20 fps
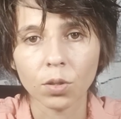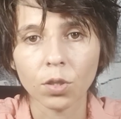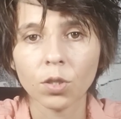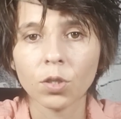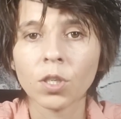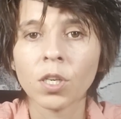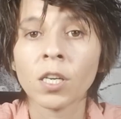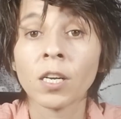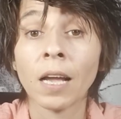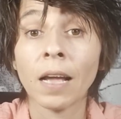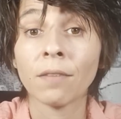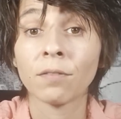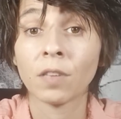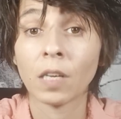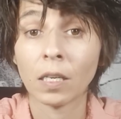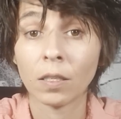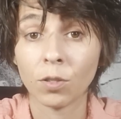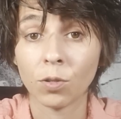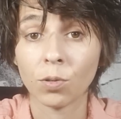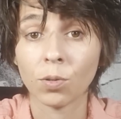You're going to have
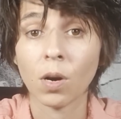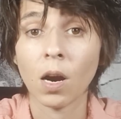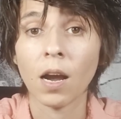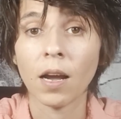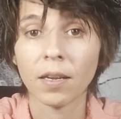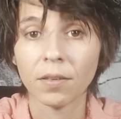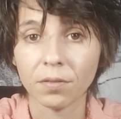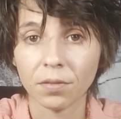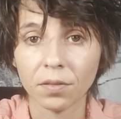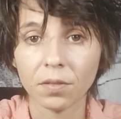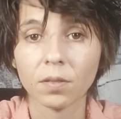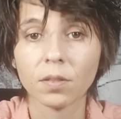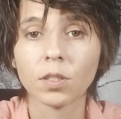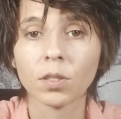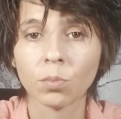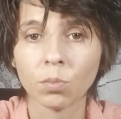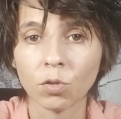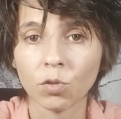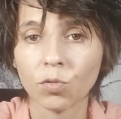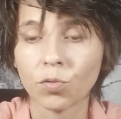that drive
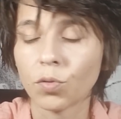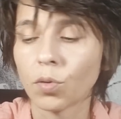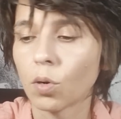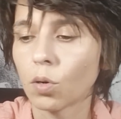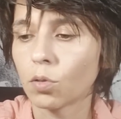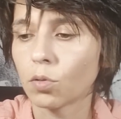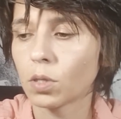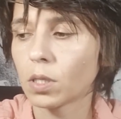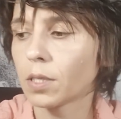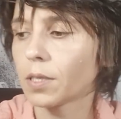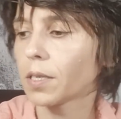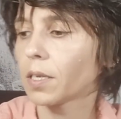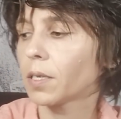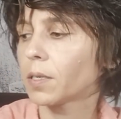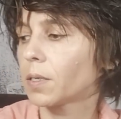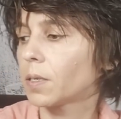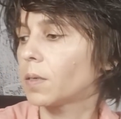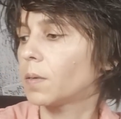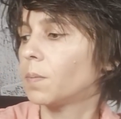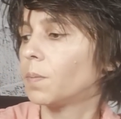to move forward
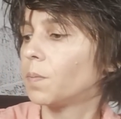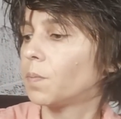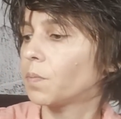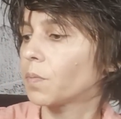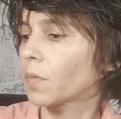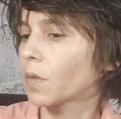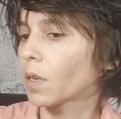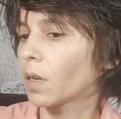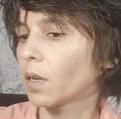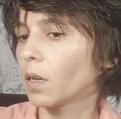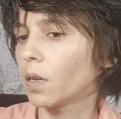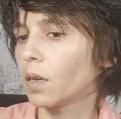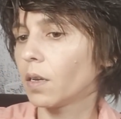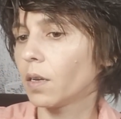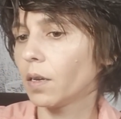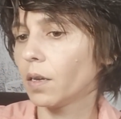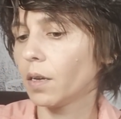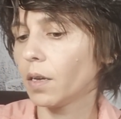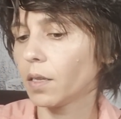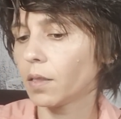here
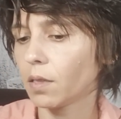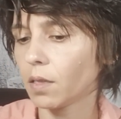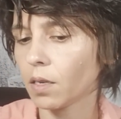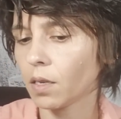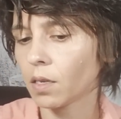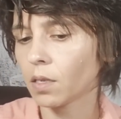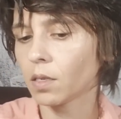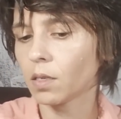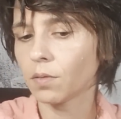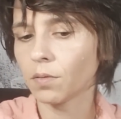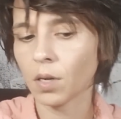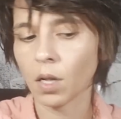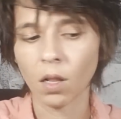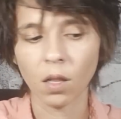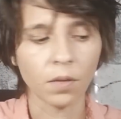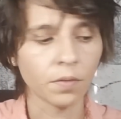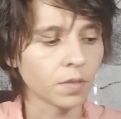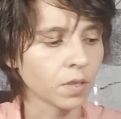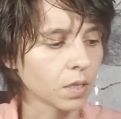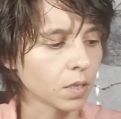at the end of
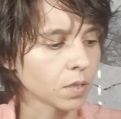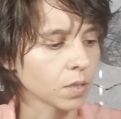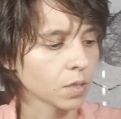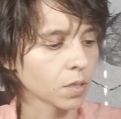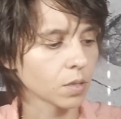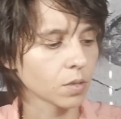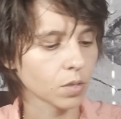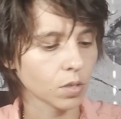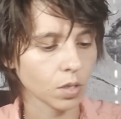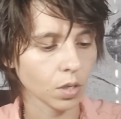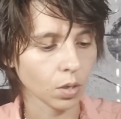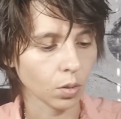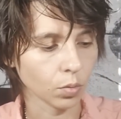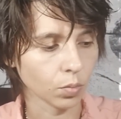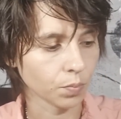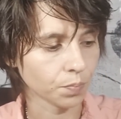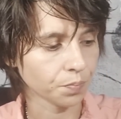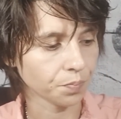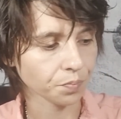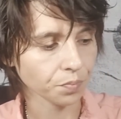all of this. So
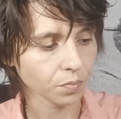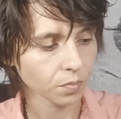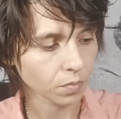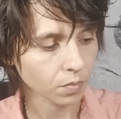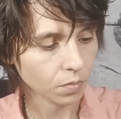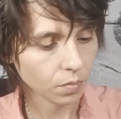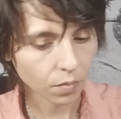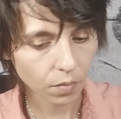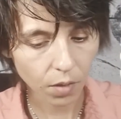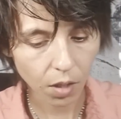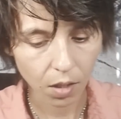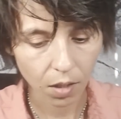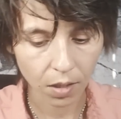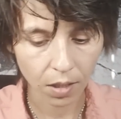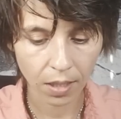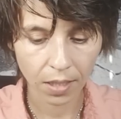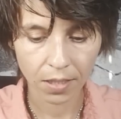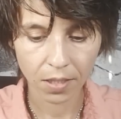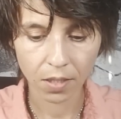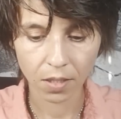
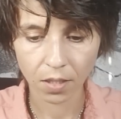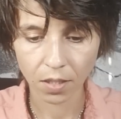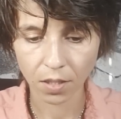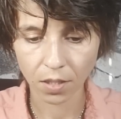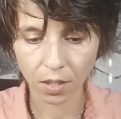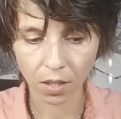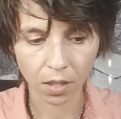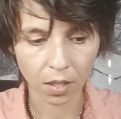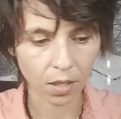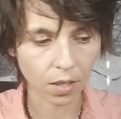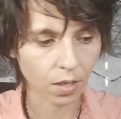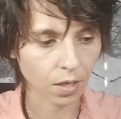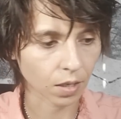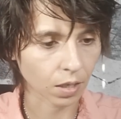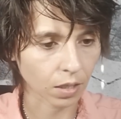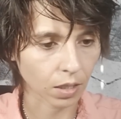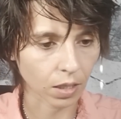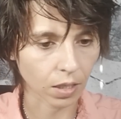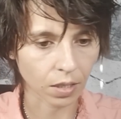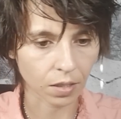let's start
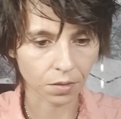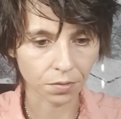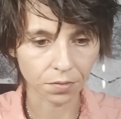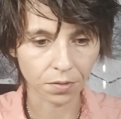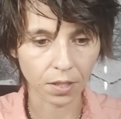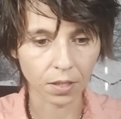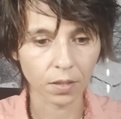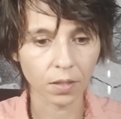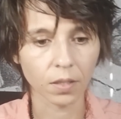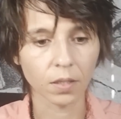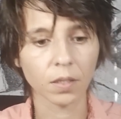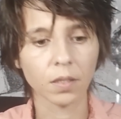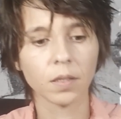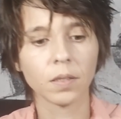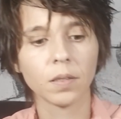clarifying.